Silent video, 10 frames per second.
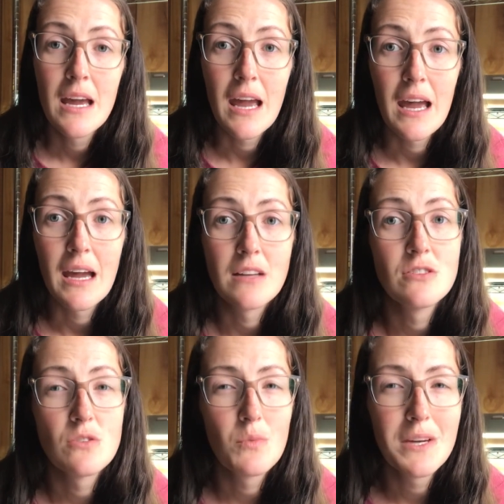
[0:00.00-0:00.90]
and
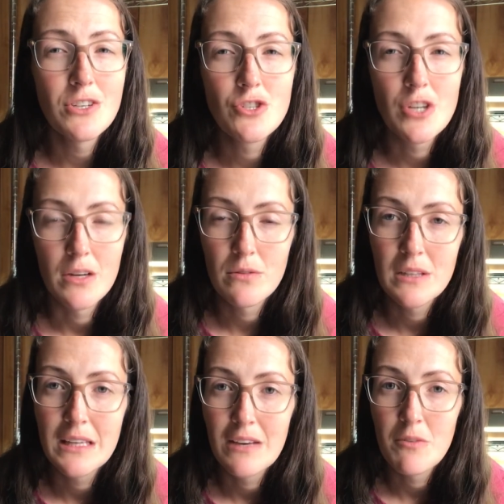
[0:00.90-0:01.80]
so we generally
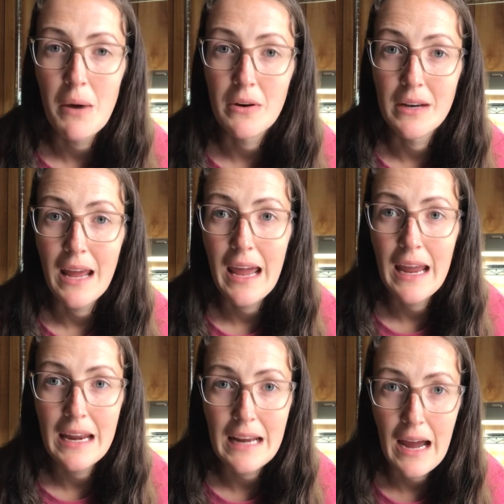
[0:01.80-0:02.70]
give about an
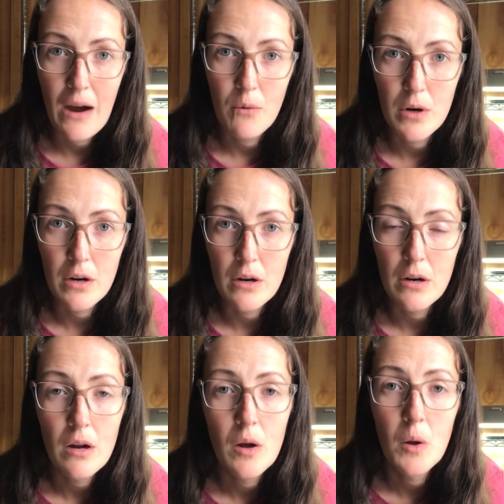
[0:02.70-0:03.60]
8-hour
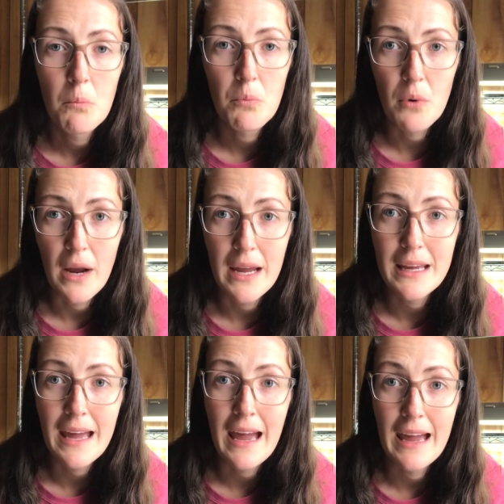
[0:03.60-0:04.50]
break
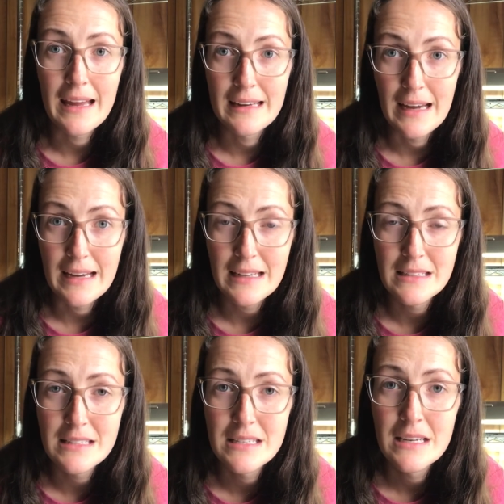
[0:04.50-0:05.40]
at night,